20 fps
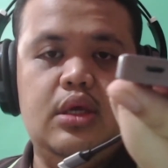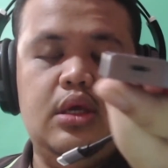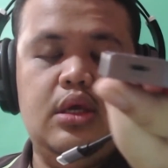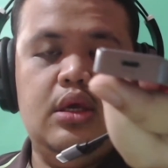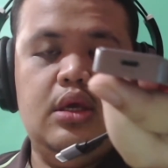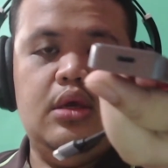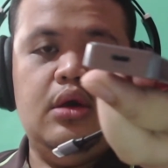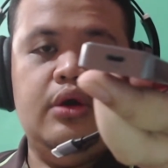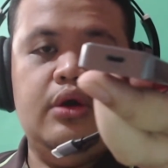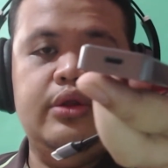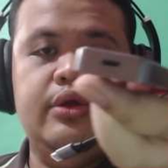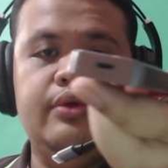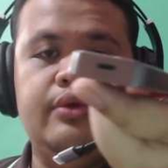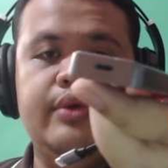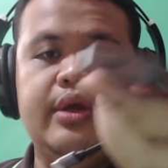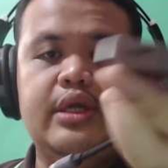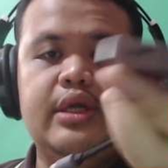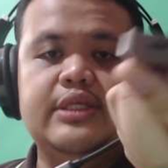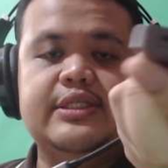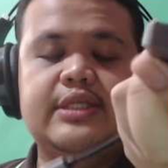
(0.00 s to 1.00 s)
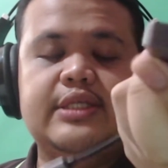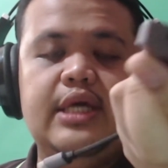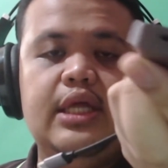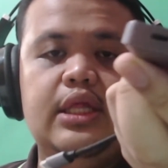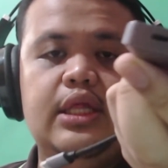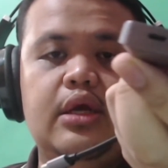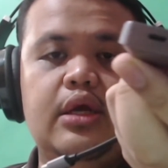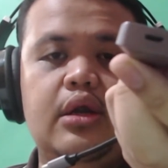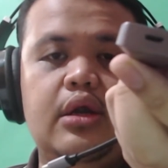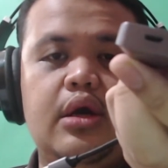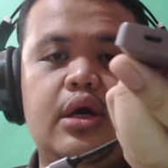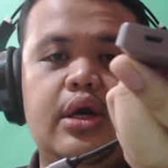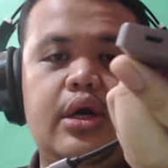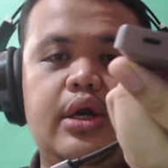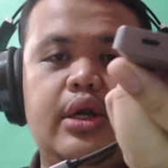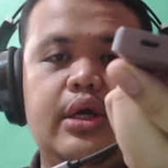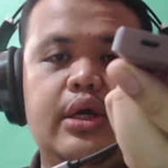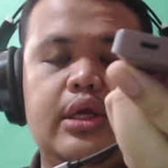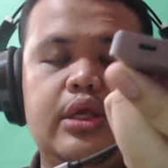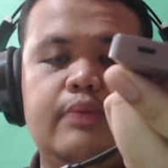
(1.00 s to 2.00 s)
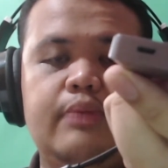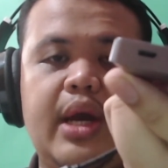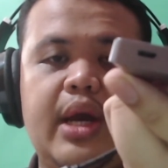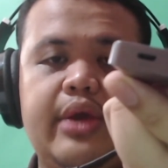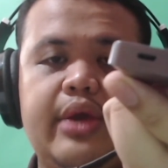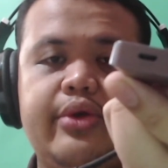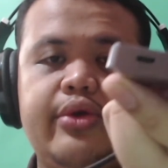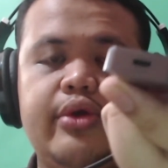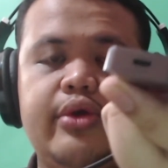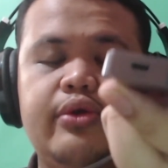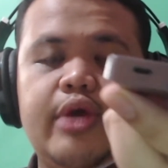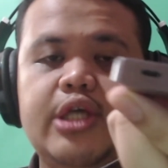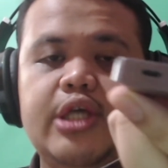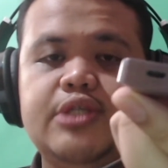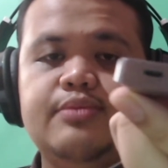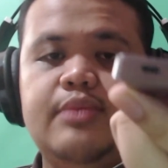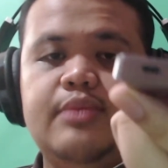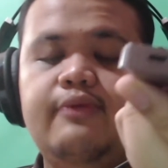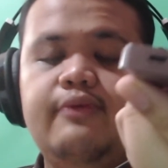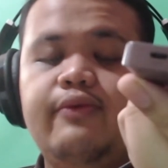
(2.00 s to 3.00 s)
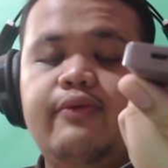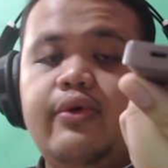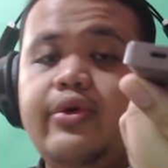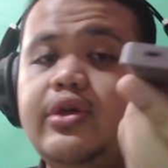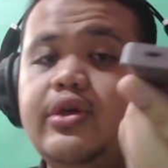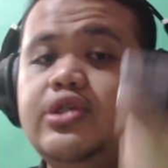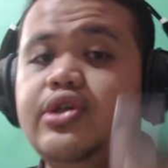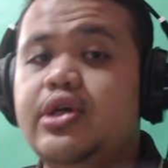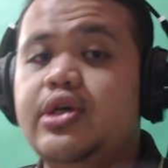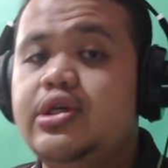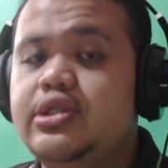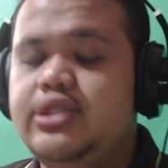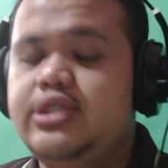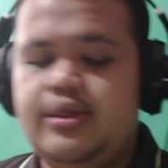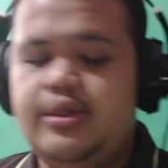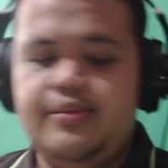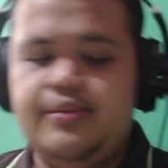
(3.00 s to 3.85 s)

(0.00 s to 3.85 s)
on the rear side there are a micro USB for charging.